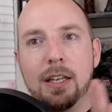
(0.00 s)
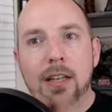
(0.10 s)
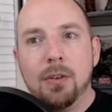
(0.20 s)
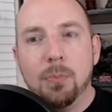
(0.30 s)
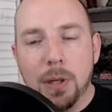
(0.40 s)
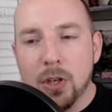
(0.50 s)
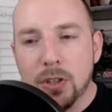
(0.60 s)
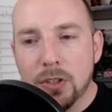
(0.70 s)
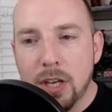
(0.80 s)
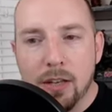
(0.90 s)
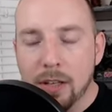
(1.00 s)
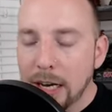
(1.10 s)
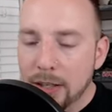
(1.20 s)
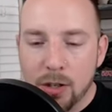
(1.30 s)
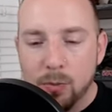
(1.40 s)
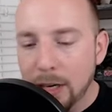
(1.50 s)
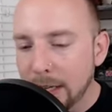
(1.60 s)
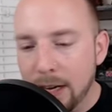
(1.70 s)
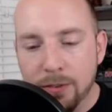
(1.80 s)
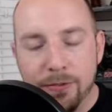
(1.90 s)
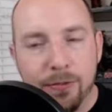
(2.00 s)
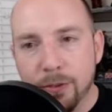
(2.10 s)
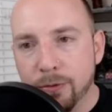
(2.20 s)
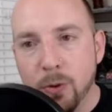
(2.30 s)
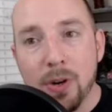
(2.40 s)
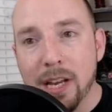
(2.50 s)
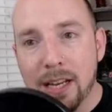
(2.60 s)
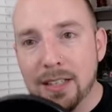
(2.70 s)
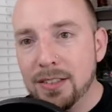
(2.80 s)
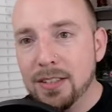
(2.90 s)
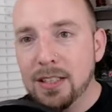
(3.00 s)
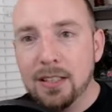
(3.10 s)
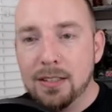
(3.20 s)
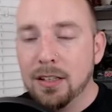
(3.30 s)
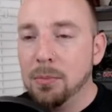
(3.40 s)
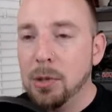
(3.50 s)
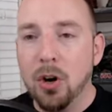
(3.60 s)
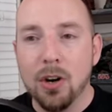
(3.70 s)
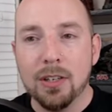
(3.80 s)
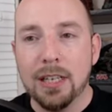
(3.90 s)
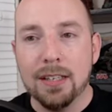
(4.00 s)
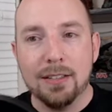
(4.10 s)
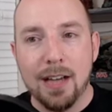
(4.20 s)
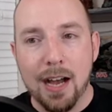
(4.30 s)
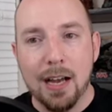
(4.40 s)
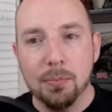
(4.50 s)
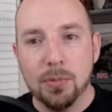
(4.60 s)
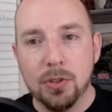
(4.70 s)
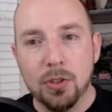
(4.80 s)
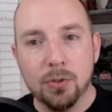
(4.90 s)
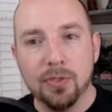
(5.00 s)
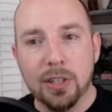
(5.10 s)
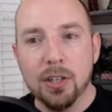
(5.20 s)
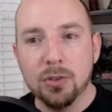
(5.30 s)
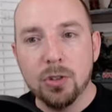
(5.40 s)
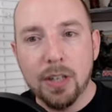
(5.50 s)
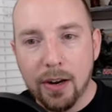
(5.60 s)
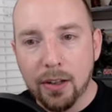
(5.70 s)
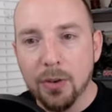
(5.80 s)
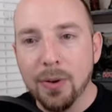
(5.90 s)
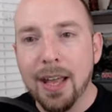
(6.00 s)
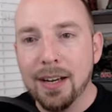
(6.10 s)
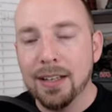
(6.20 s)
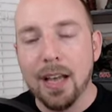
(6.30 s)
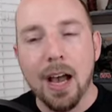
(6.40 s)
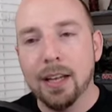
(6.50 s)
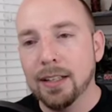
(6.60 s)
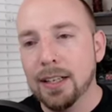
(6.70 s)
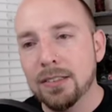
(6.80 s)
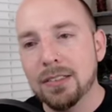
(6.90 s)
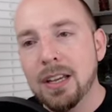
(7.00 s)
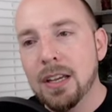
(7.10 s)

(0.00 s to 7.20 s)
because it, I know right now for four days it, it's going to be hard getting time to do videos, let alone editing highlights.